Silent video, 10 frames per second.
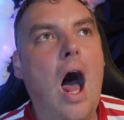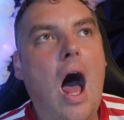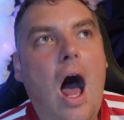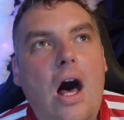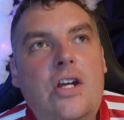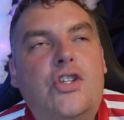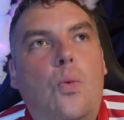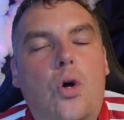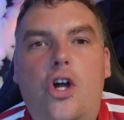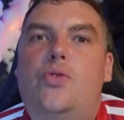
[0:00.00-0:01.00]
as the
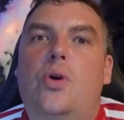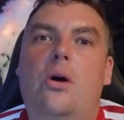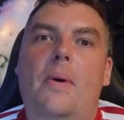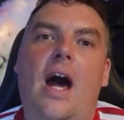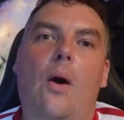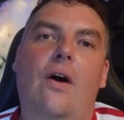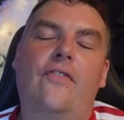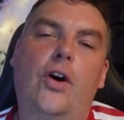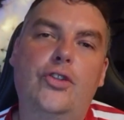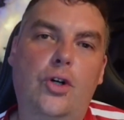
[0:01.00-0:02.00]
words were coming out, I
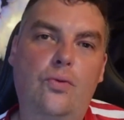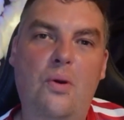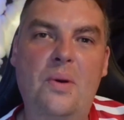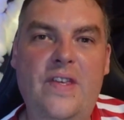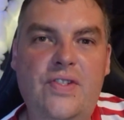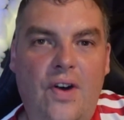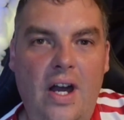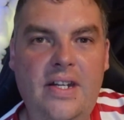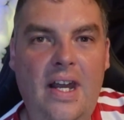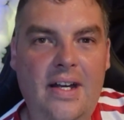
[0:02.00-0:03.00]
thought, don't ruin this
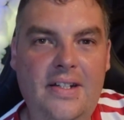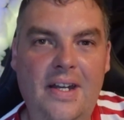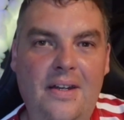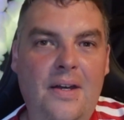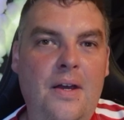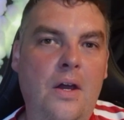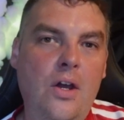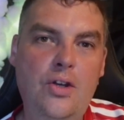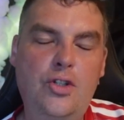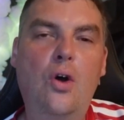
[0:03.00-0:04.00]
Friday night, Dan.
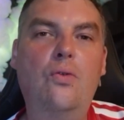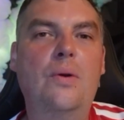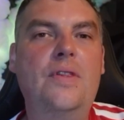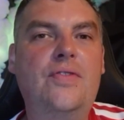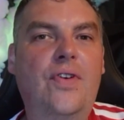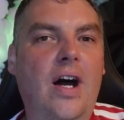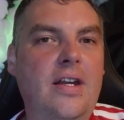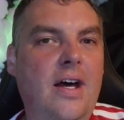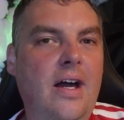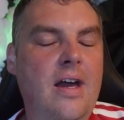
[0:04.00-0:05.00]
Don't ruin this Friday
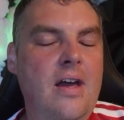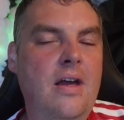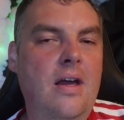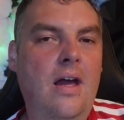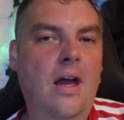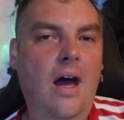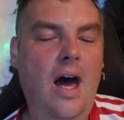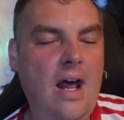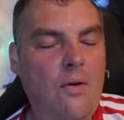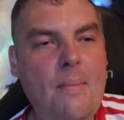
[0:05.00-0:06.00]
night. And
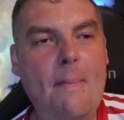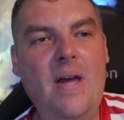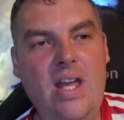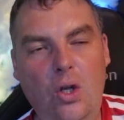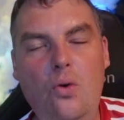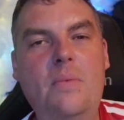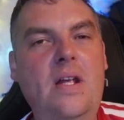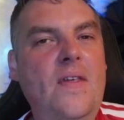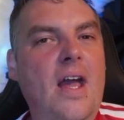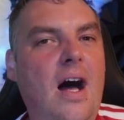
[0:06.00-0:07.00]
I remember he looked me in
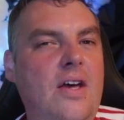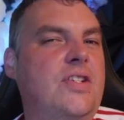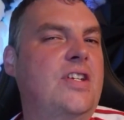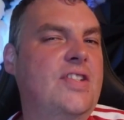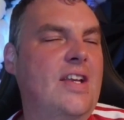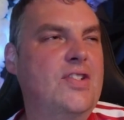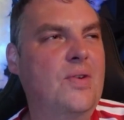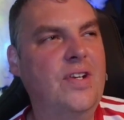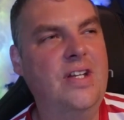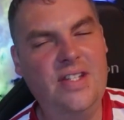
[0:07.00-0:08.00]
the eyes and he said
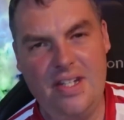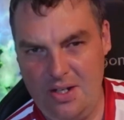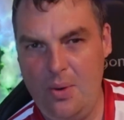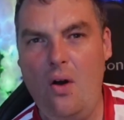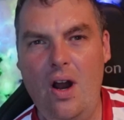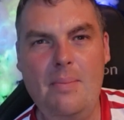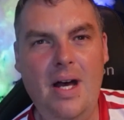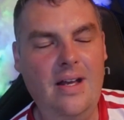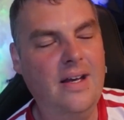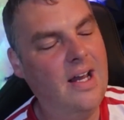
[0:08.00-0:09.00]
something, and he said, "Are you all right,
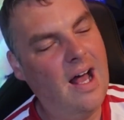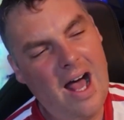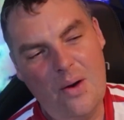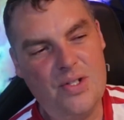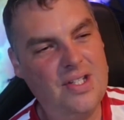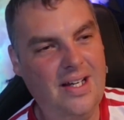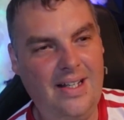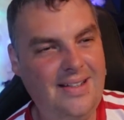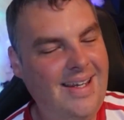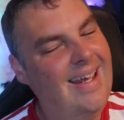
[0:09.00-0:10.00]
mate?" And I was like,
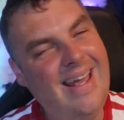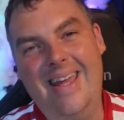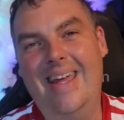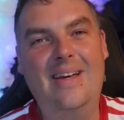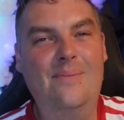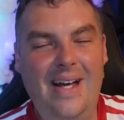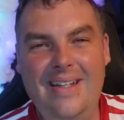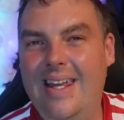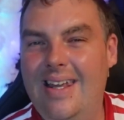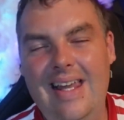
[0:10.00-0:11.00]
yeah,
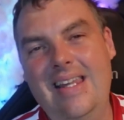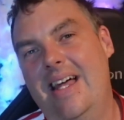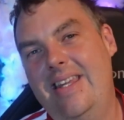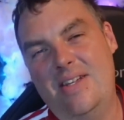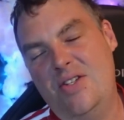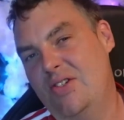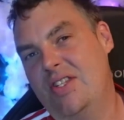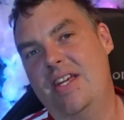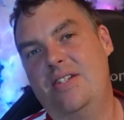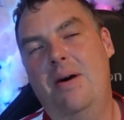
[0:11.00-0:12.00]
man, let's go to the
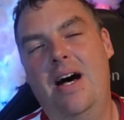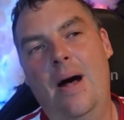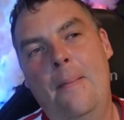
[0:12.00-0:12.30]
next bar.